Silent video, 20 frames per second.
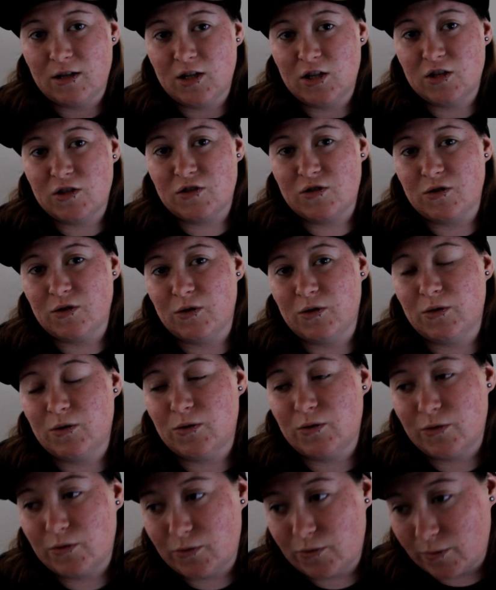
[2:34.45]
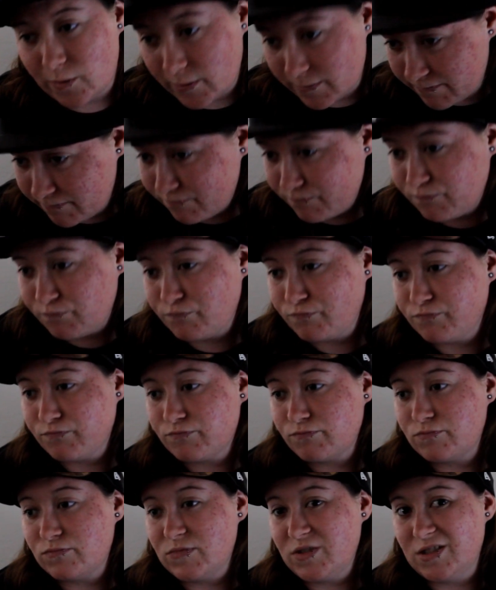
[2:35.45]
So,
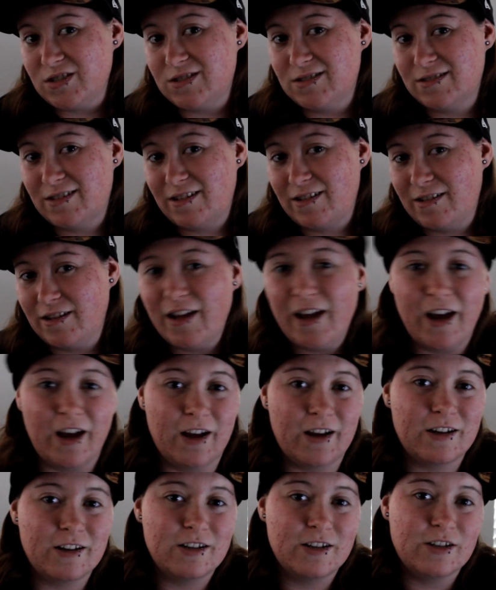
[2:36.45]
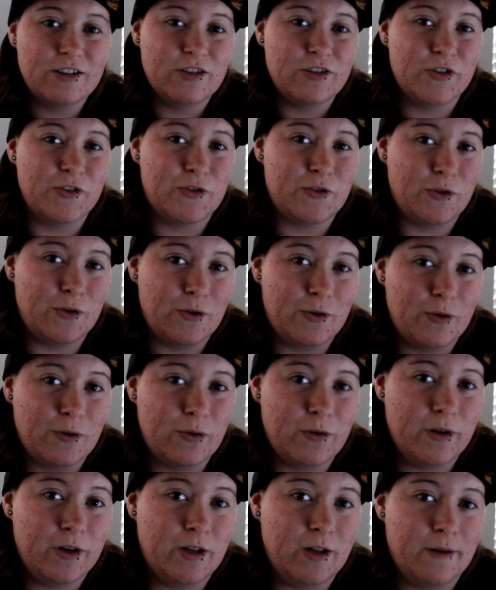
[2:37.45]
yeah,
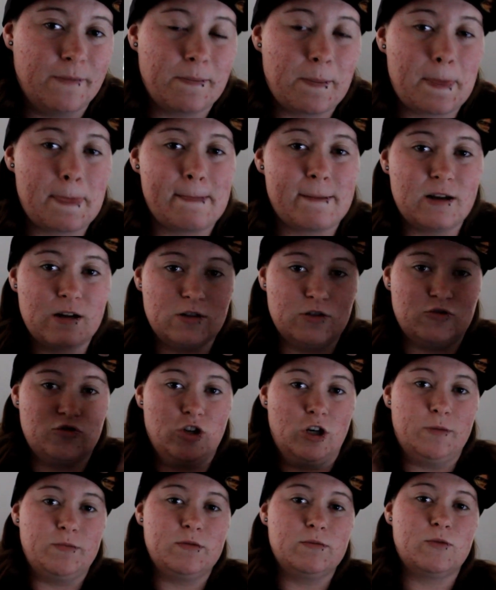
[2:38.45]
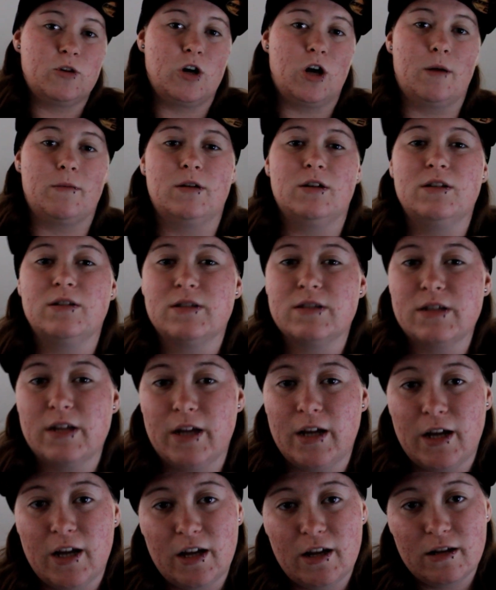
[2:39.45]
so uh, drop some comments
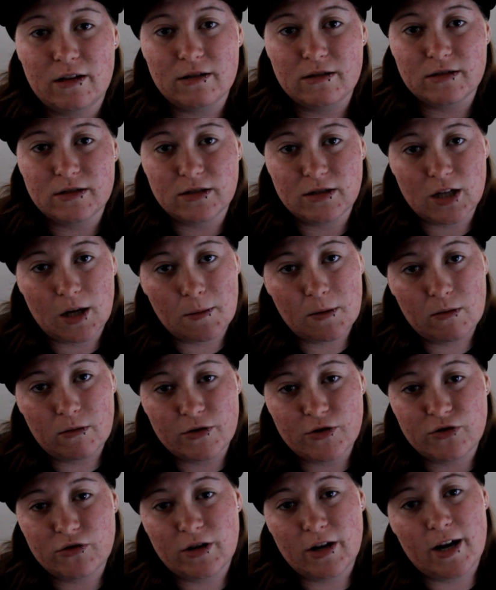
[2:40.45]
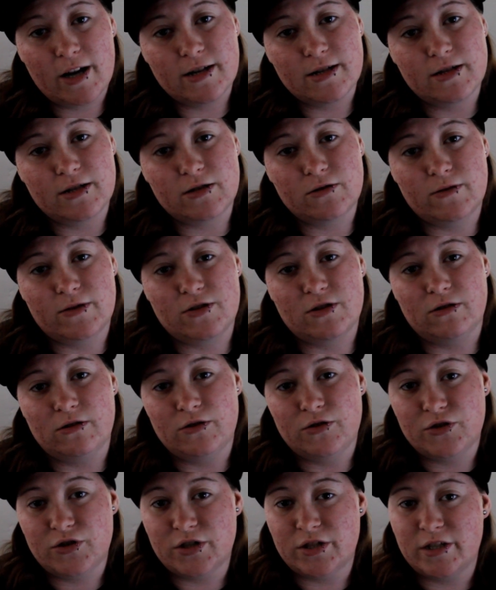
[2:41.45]
and tell me what you guys'
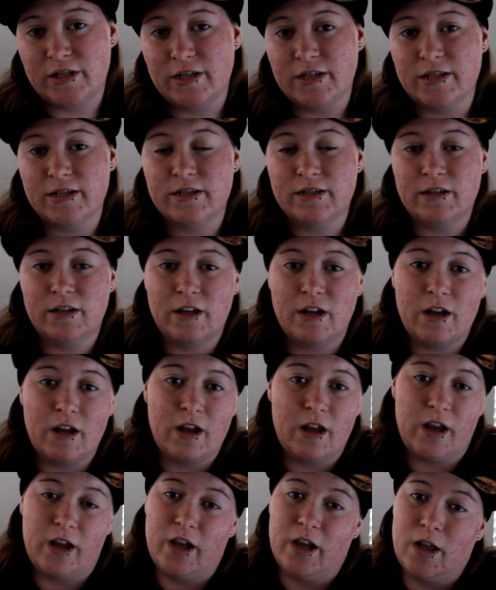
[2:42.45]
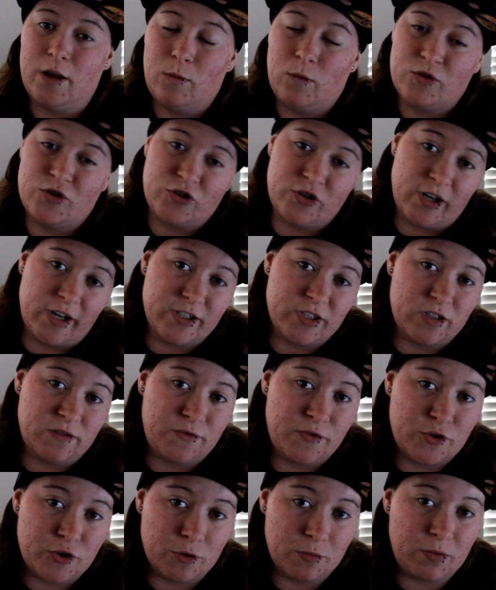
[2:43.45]
resolution is and what you guys'
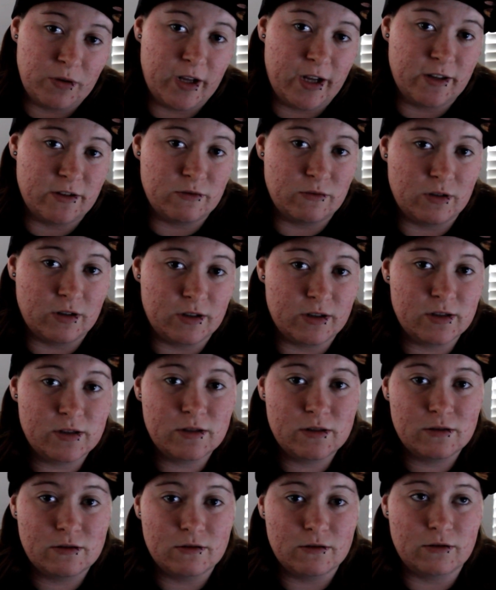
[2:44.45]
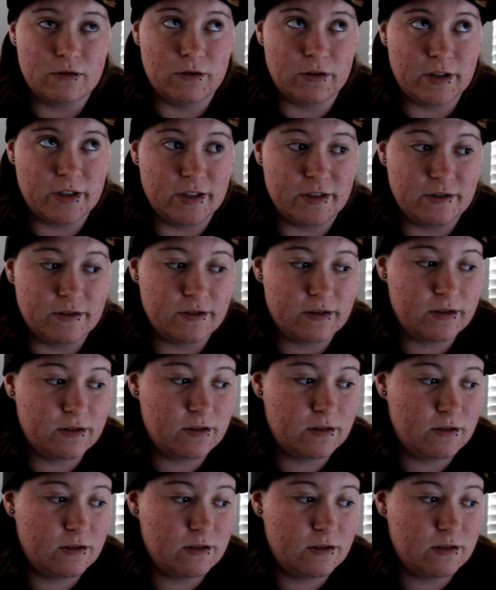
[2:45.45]
future plans was or is.